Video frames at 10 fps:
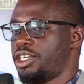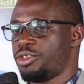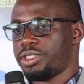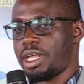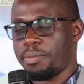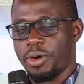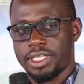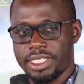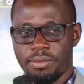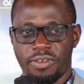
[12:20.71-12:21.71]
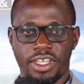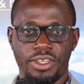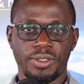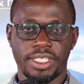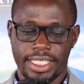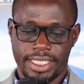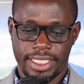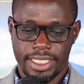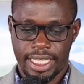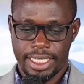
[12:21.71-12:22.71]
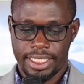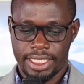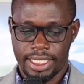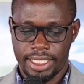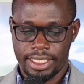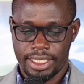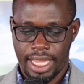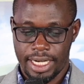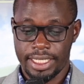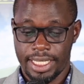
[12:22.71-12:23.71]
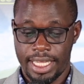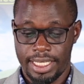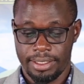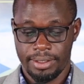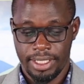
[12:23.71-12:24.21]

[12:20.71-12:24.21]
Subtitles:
to support some of the use cases that are in Kenya.